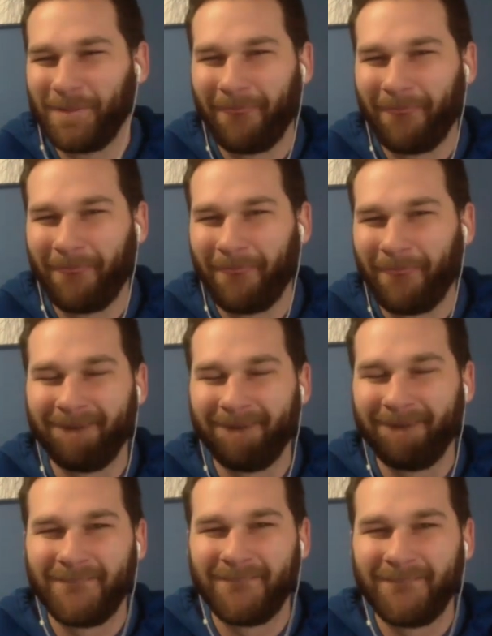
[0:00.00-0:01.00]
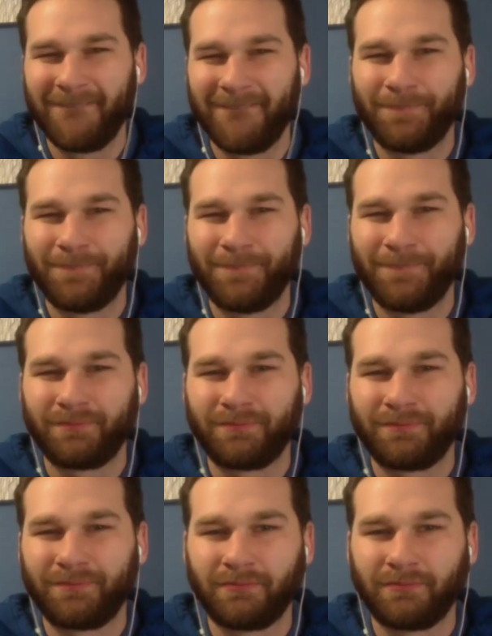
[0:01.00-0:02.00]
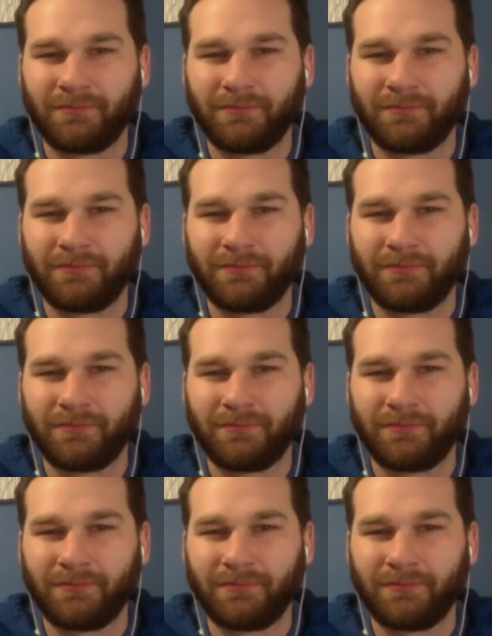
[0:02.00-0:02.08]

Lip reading: (not speaking)